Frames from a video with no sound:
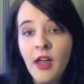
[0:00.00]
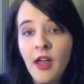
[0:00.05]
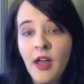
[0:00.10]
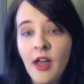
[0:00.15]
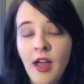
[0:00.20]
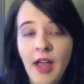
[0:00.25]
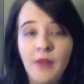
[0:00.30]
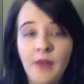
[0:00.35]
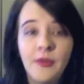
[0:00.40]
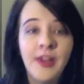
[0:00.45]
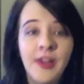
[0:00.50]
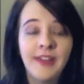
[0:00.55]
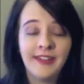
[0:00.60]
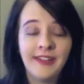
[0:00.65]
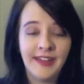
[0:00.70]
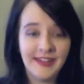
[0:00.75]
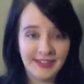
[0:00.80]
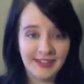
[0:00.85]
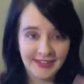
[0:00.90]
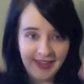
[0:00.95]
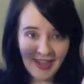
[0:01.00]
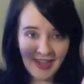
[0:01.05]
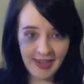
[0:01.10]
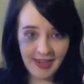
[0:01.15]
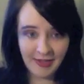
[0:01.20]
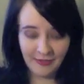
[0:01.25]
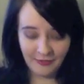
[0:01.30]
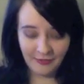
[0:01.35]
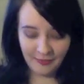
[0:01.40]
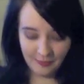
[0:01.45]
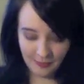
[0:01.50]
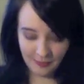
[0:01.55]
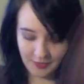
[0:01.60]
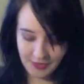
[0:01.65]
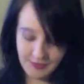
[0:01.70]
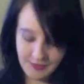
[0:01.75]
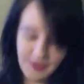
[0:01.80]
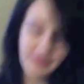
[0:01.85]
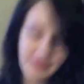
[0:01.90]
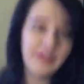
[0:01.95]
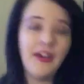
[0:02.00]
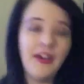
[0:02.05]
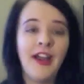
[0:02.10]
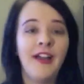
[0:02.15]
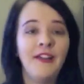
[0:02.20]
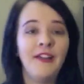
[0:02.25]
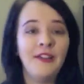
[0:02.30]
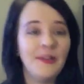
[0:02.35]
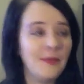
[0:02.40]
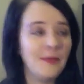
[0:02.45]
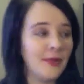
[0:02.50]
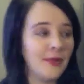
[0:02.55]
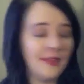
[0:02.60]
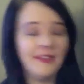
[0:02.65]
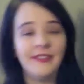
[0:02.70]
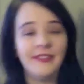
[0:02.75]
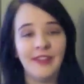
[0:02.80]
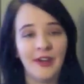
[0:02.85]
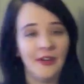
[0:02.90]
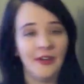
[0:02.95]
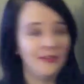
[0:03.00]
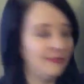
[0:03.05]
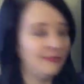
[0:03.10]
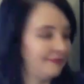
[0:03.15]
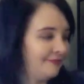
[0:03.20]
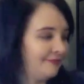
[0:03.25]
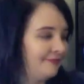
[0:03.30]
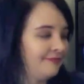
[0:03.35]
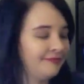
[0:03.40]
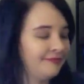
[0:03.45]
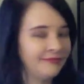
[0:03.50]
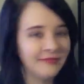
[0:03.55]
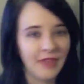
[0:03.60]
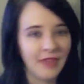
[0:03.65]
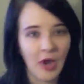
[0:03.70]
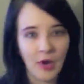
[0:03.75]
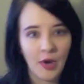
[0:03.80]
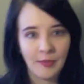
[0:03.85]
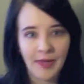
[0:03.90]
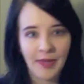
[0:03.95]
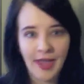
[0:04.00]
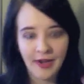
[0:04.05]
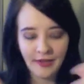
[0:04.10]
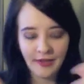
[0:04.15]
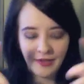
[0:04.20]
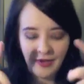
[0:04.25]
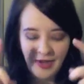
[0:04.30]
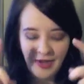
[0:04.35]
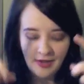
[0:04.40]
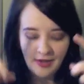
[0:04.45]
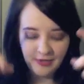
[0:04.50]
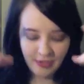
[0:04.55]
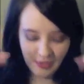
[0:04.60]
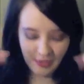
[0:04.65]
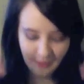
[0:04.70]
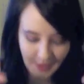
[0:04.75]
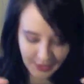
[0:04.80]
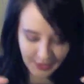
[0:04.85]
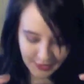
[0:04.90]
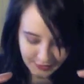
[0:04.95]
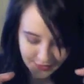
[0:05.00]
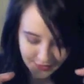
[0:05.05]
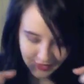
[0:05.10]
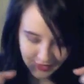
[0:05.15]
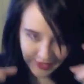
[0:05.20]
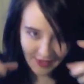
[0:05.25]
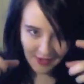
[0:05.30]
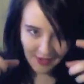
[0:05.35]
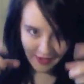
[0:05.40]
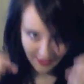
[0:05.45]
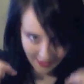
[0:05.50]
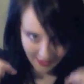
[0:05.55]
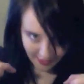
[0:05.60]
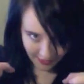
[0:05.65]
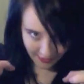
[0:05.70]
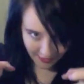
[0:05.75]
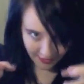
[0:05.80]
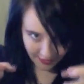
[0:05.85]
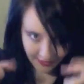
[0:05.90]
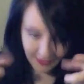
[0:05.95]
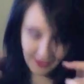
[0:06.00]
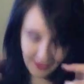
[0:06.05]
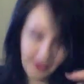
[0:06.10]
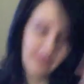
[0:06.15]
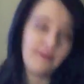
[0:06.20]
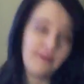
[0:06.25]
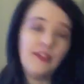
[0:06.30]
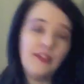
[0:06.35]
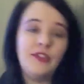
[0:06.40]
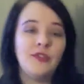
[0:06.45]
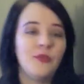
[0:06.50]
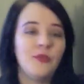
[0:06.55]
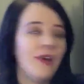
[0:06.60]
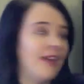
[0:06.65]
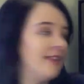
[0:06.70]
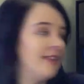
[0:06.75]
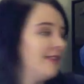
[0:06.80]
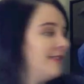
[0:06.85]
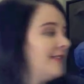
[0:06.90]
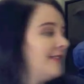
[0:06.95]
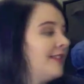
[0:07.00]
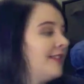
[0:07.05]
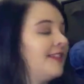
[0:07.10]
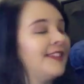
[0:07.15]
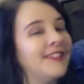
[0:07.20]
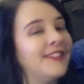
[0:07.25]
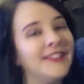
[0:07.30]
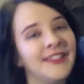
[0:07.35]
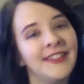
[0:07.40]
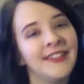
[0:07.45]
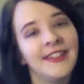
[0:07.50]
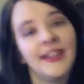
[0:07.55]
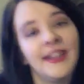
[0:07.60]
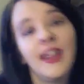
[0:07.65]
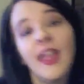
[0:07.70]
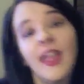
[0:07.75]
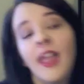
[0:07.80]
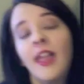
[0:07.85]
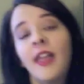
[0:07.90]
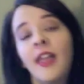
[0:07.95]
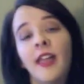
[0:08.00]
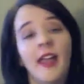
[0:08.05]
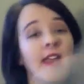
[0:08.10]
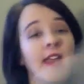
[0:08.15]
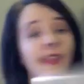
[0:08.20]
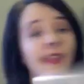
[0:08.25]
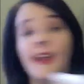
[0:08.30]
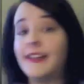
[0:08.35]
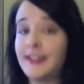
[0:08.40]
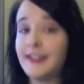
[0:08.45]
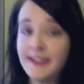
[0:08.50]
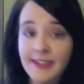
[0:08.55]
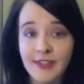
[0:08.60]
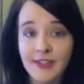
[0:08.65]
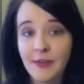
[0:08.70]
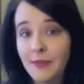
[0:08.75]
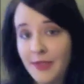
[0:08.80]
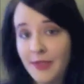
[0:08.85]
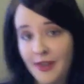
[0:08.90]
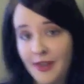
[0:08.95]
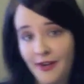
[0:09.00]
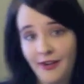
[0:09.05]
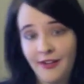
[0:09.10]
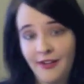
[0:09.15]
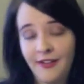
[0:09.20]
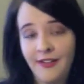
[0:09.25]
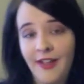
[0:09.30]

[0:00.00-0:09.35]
I went and I just kind of put them on the ground, put the art pad on the ground, and took pictures of each one. And then I didn't stop there.